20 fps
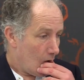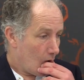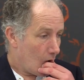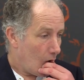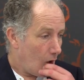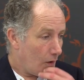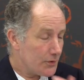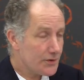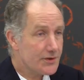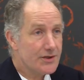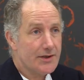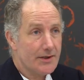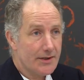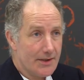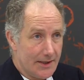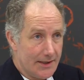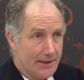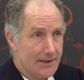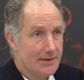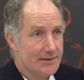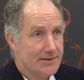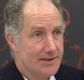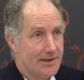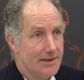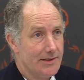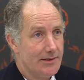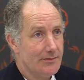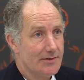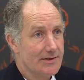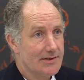constantly,
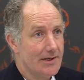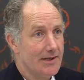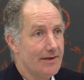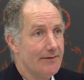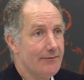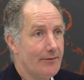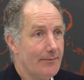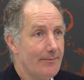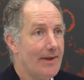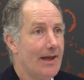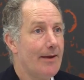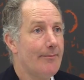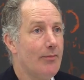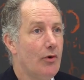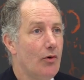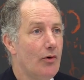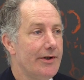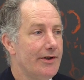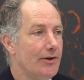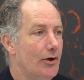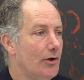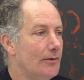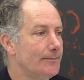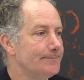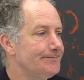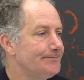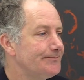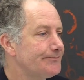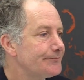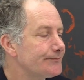continuously from that point on.